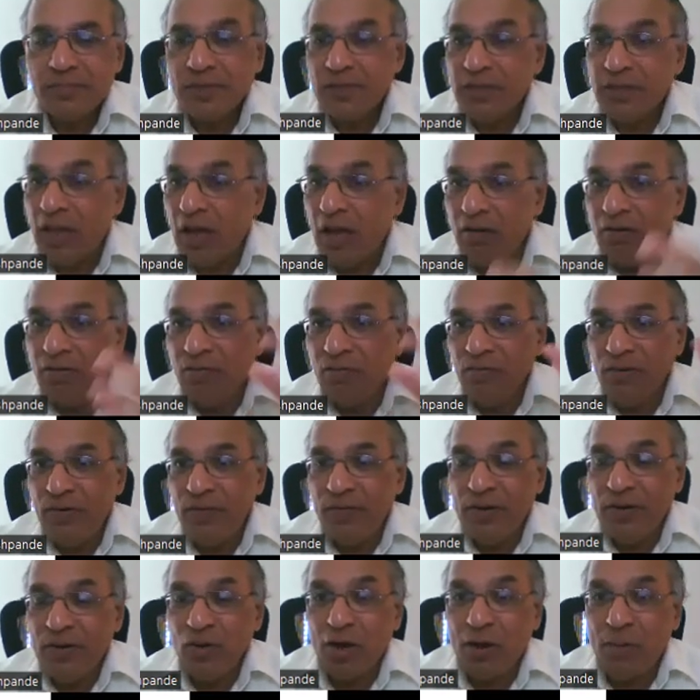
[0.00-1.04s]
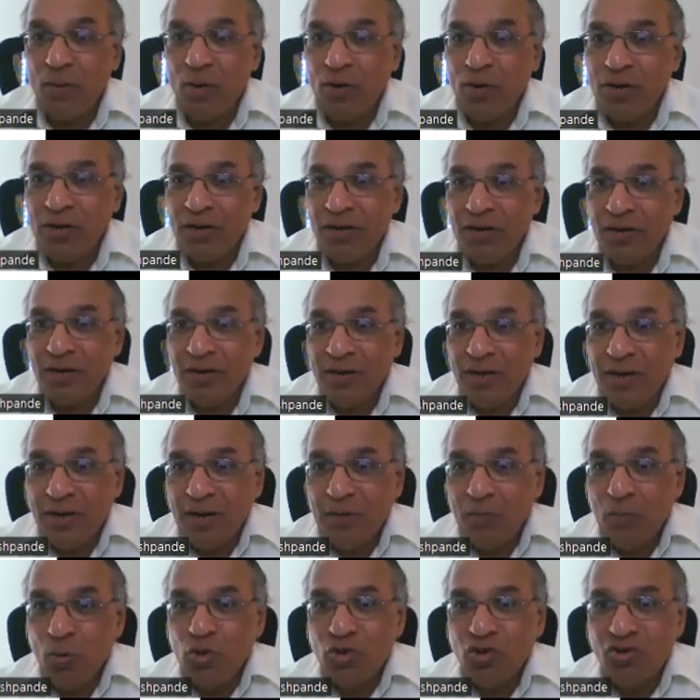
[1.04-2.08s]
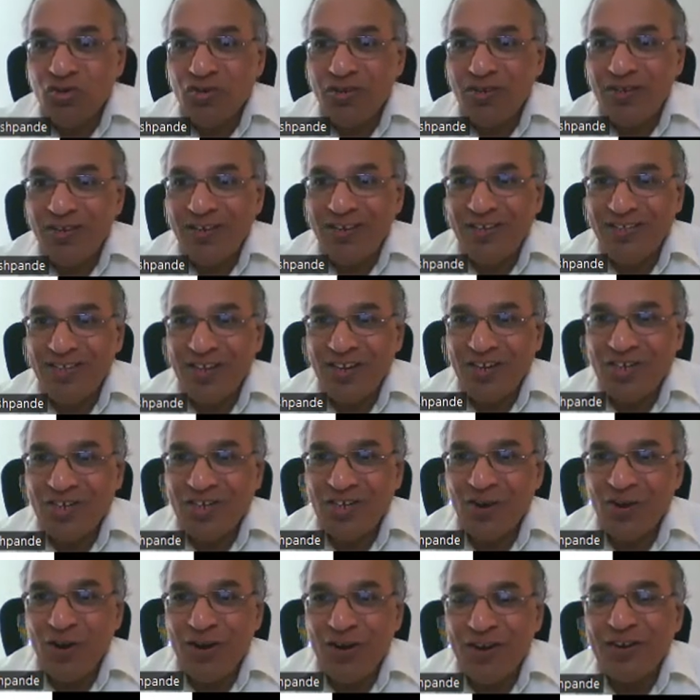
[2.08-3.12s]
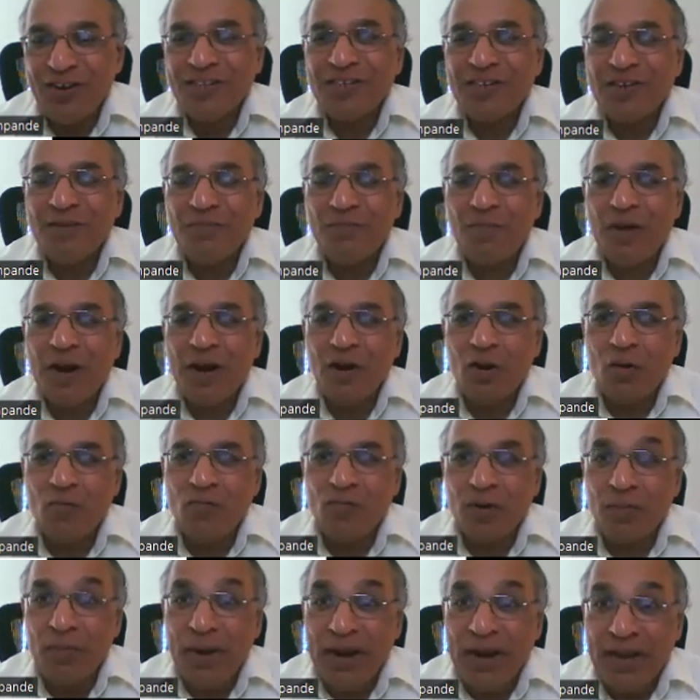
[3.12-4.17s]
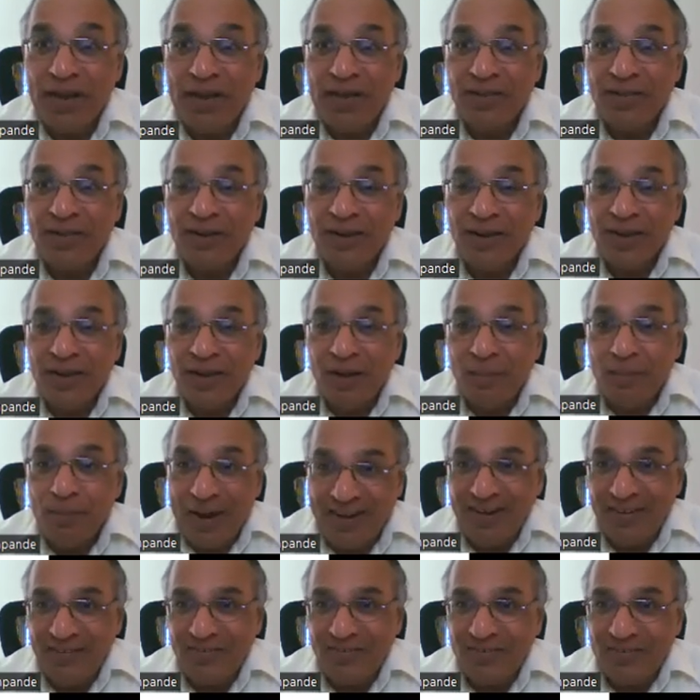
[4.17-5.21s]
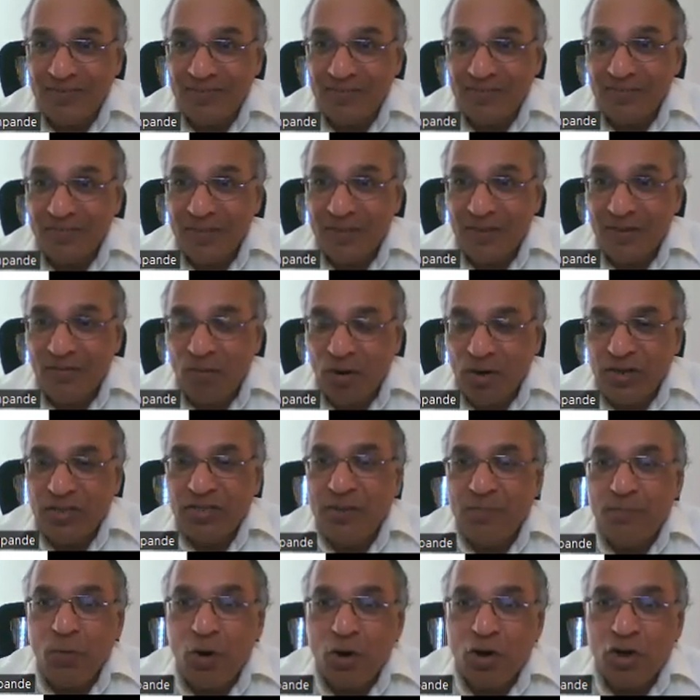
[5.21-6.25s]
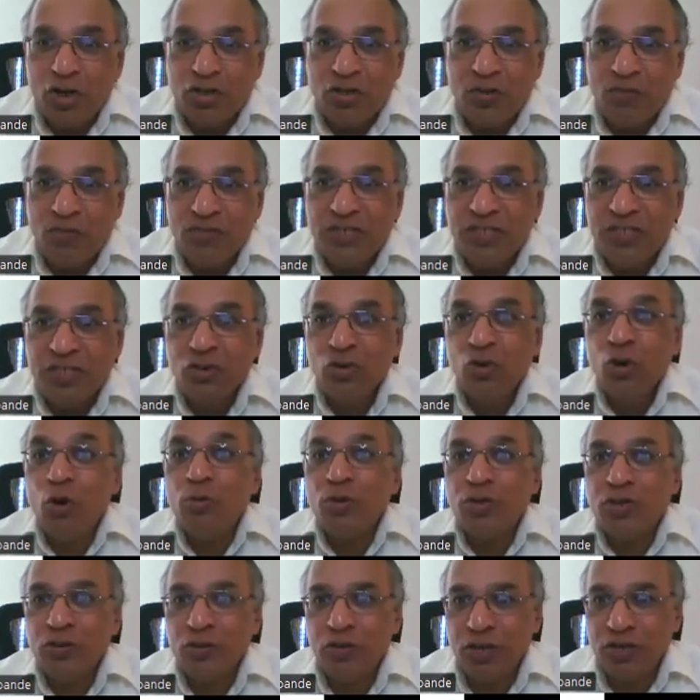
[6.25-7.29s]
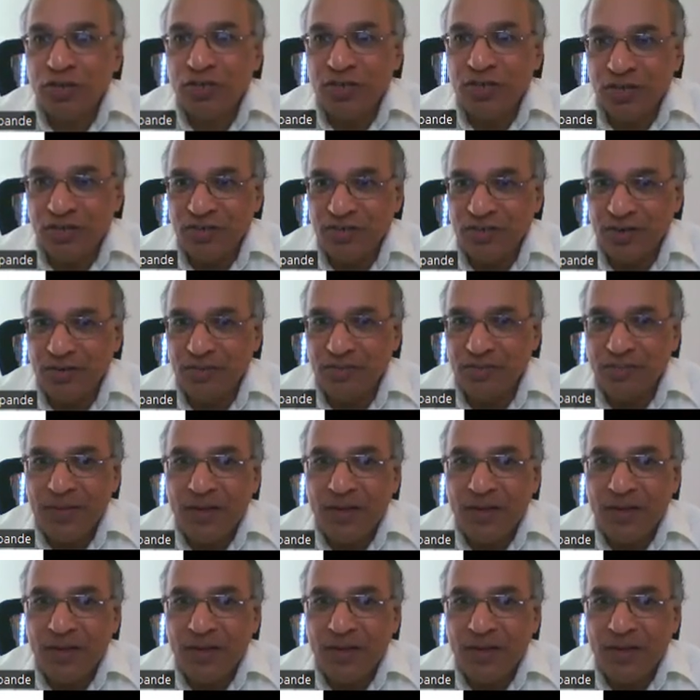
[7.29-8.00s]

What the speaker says: Now we will talk about the most essential or interesting part of our medical practice. What is the importance of this neuromuscular junction?